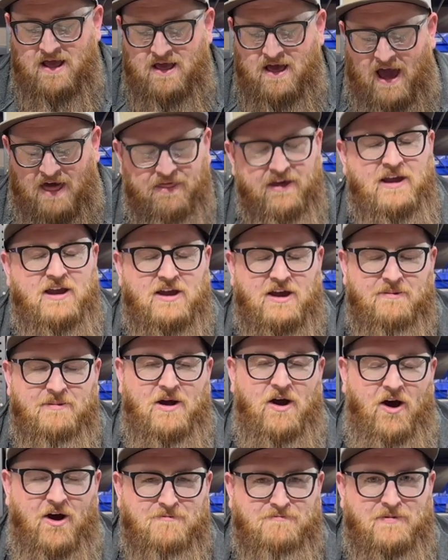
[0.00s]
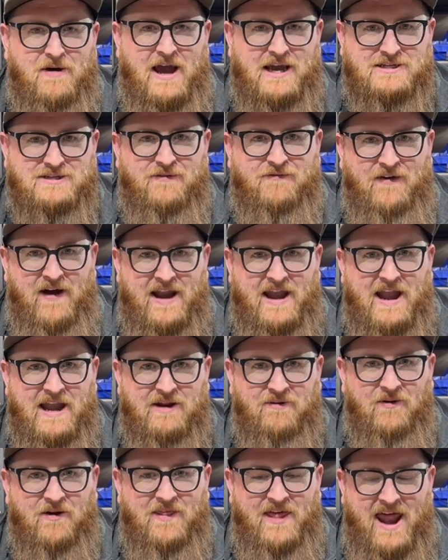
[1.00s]
I think you're gonna be hard pressed to find
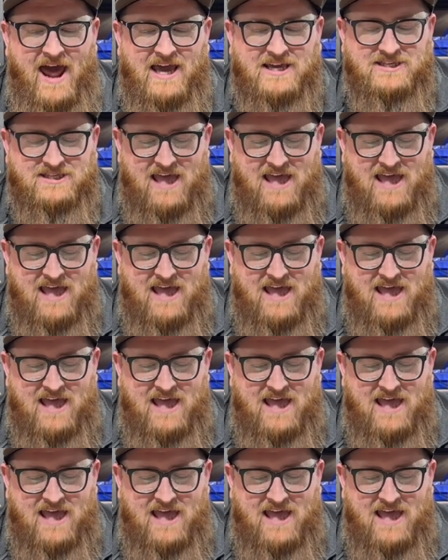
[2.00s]
anyone that has